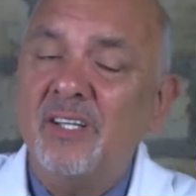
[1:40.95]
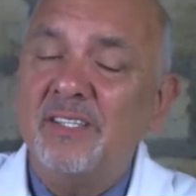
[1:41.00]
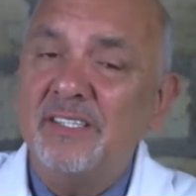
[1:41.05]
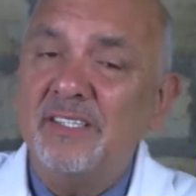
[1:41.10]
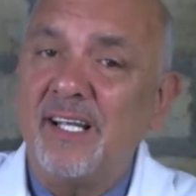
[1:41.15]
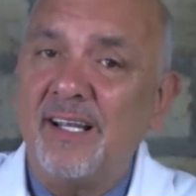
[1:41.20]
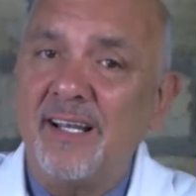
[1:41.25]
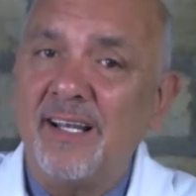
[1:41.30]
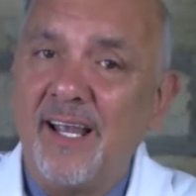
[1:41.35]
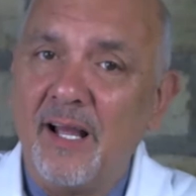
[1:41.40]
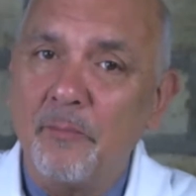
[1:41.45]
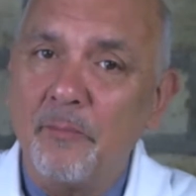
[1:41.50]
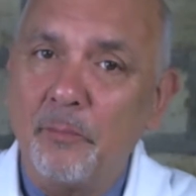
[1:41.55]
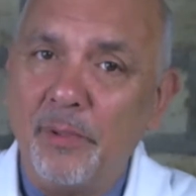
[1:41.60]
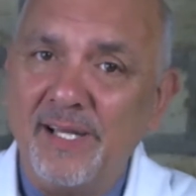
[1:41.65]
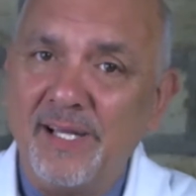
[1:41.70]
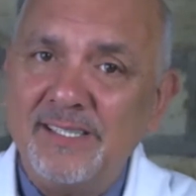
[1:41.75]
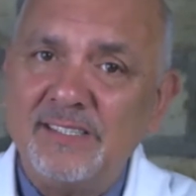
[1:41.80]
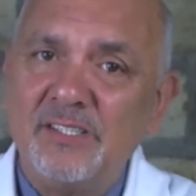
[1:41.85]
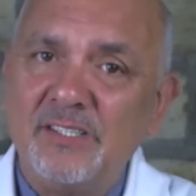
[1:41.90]
you can get
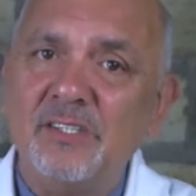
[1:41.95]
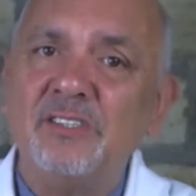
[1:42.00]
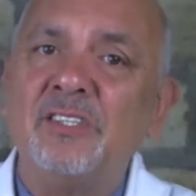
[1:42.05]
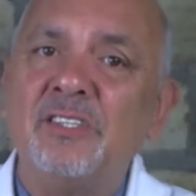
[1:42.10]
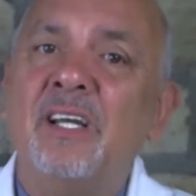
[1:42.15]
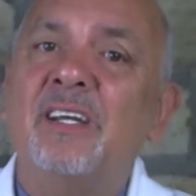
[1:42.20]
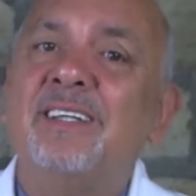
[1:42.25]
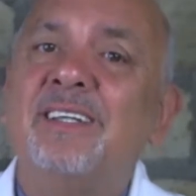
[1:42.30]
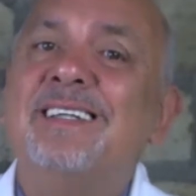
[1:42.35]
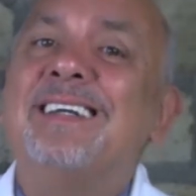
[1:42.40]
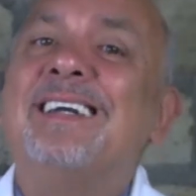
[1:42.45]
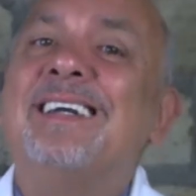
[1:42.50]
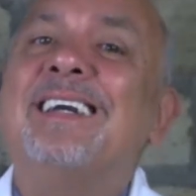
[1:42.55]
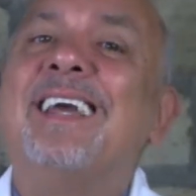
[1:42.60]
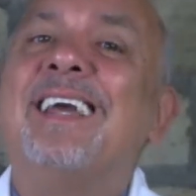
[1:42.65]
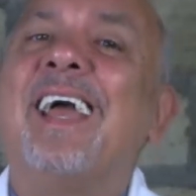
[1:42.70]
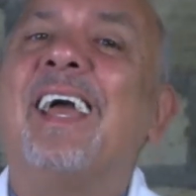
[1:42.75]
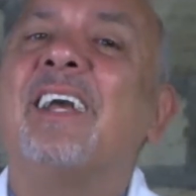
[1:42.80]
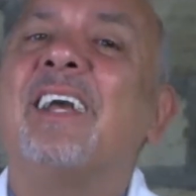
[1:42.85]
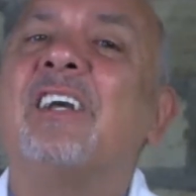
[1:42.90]
blisters, you can
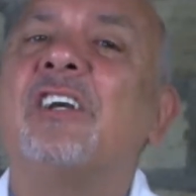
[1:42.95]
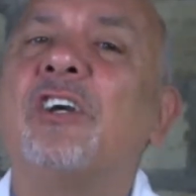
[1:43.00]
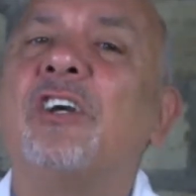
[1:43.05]
get